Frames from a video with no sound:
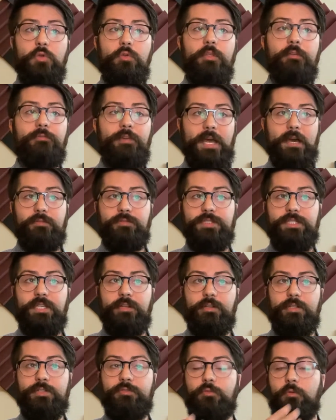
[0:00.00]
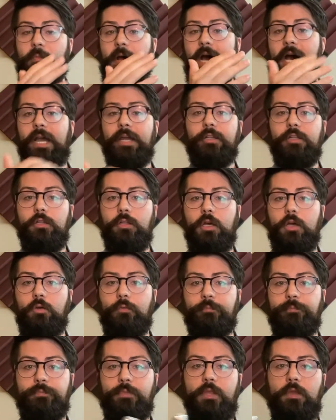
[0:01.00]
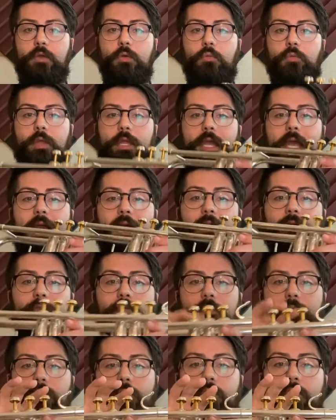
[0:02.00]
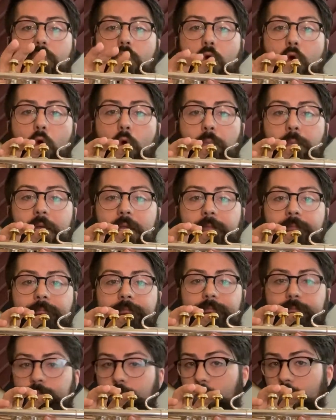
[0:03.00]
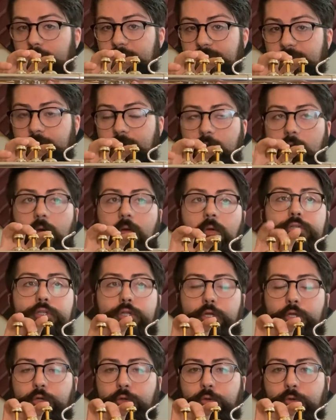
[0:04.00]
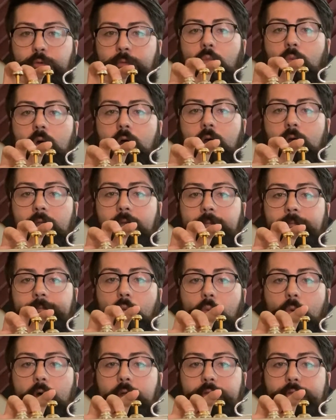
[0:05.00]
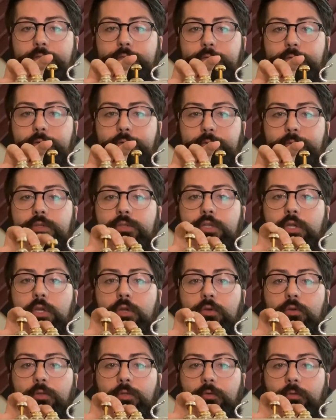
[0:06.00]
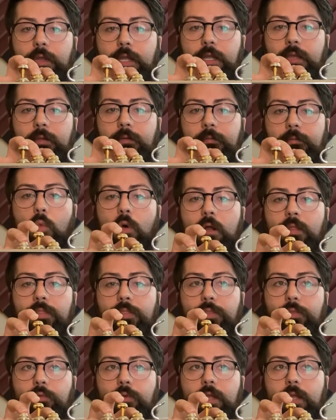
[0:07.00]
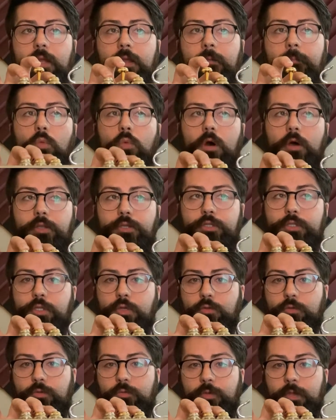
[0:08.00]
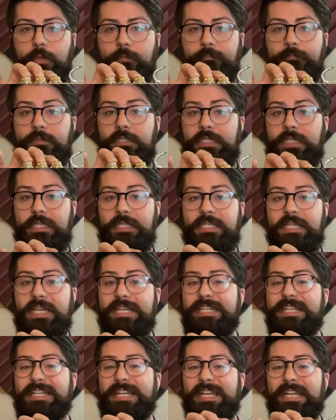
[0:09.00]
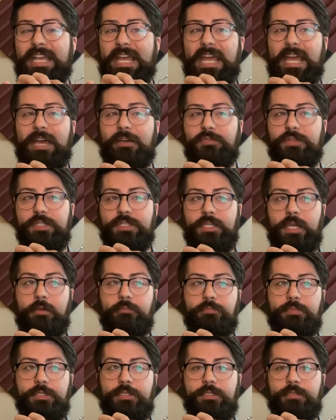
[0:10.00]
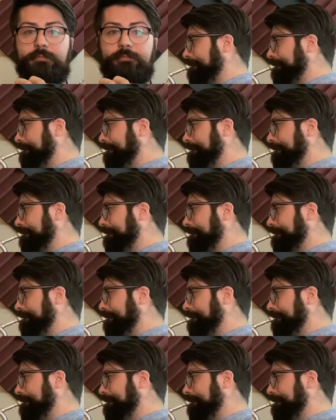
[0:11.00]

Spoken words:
the valve series from high to low, we have open, or 0, 2, 1, 1, 2, 2, 3, 1, 3, 1, 2, 3, descending in half steps.